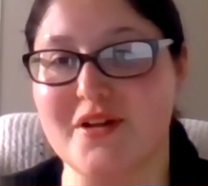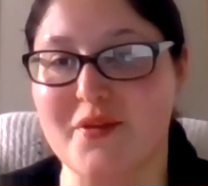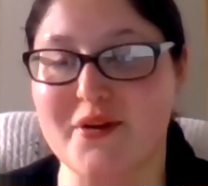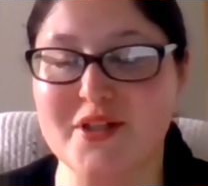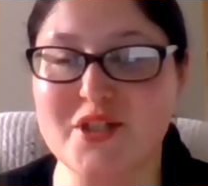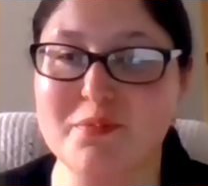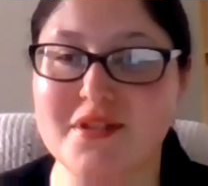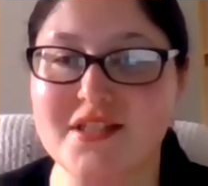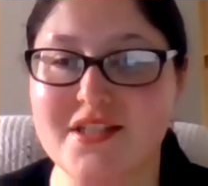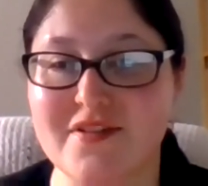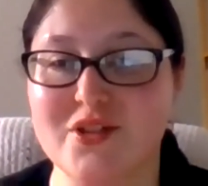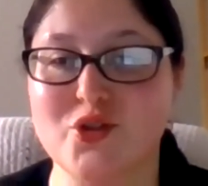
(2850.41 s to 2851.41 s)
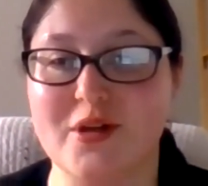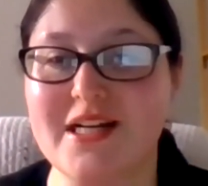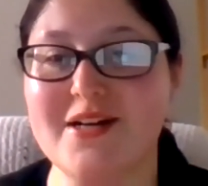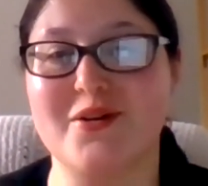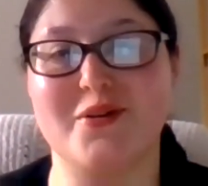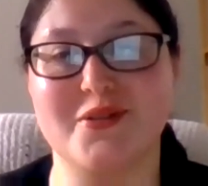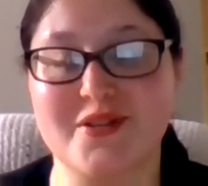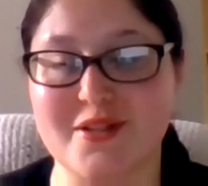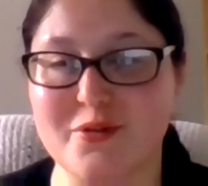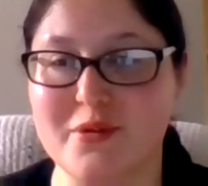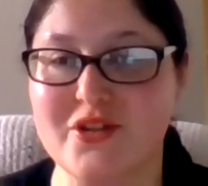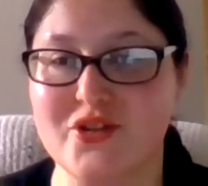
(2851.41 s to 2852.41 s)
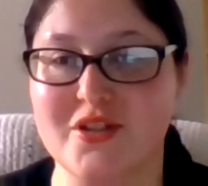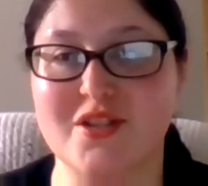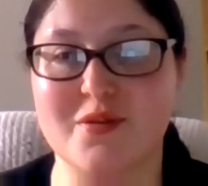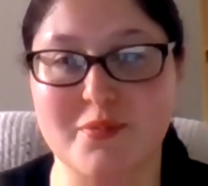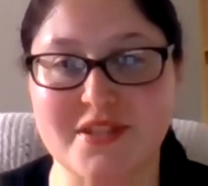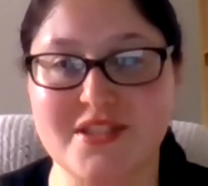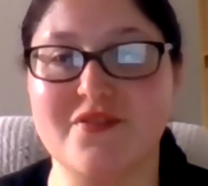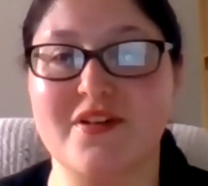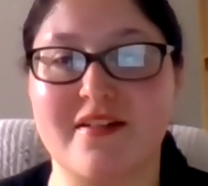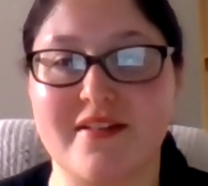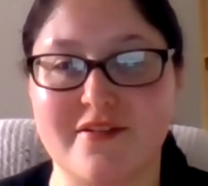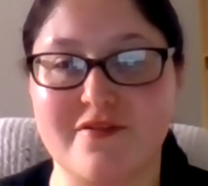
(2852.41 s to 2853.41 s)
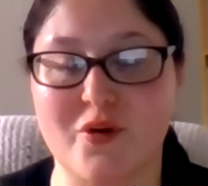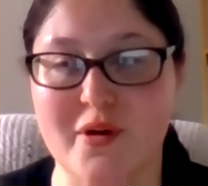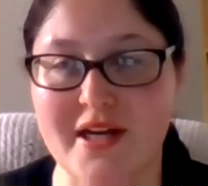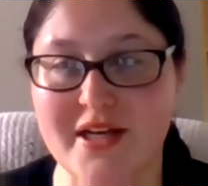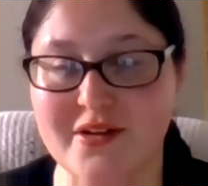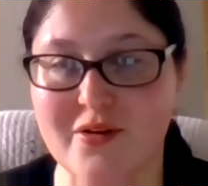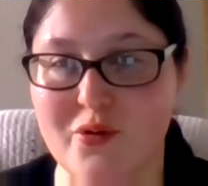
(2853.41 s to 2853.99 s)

are there specific trails that we should specifically avoid,